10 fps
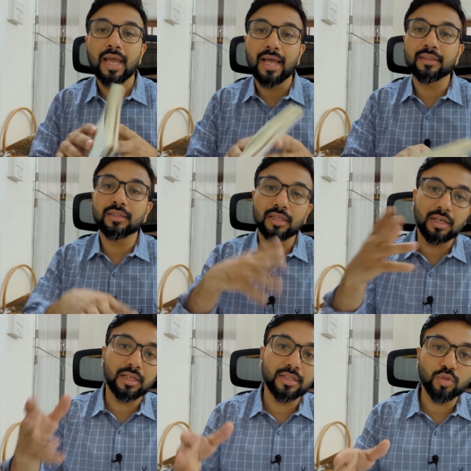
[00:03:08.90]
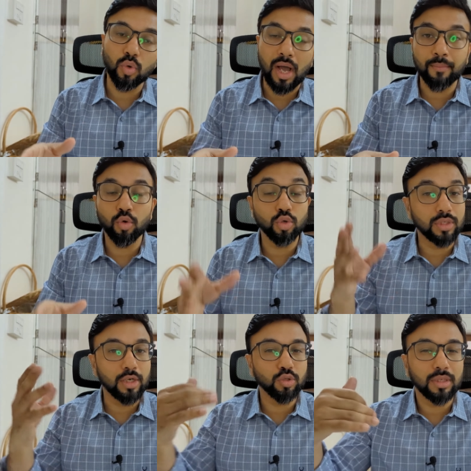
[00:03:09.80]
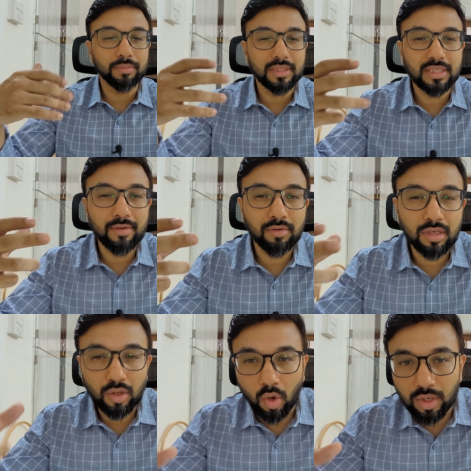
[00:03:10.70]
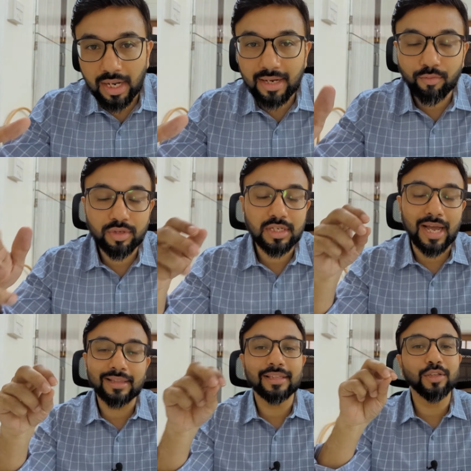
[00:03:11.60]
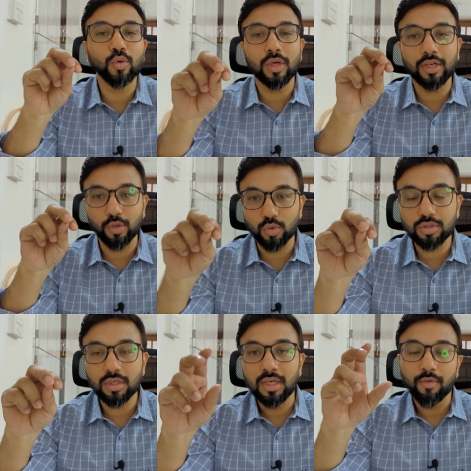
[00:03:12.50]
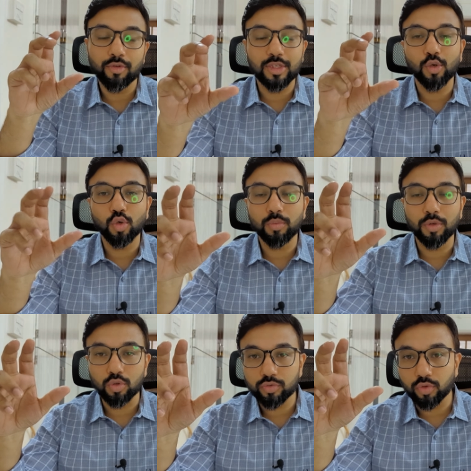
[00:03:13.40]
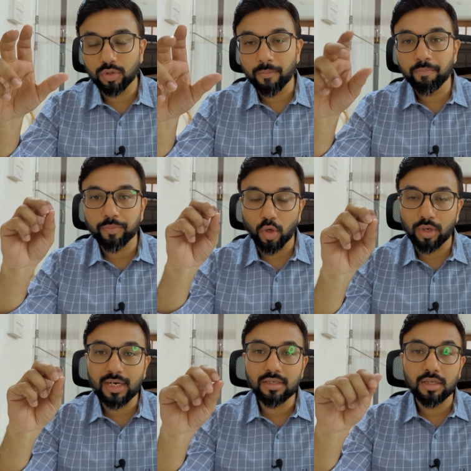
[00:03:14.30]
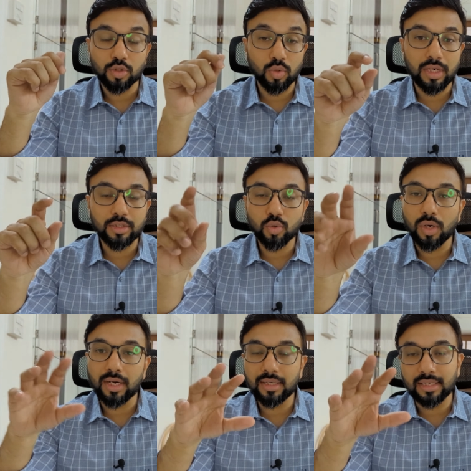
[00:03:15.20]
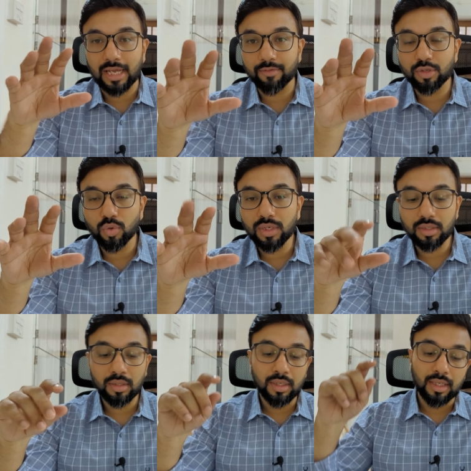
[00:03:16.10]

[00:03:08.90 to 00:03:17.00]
And the third is, I'm going to tell you some things I've learned online which I think you can use, which are going to be useful. Alright, so let's go ahead and dive into it.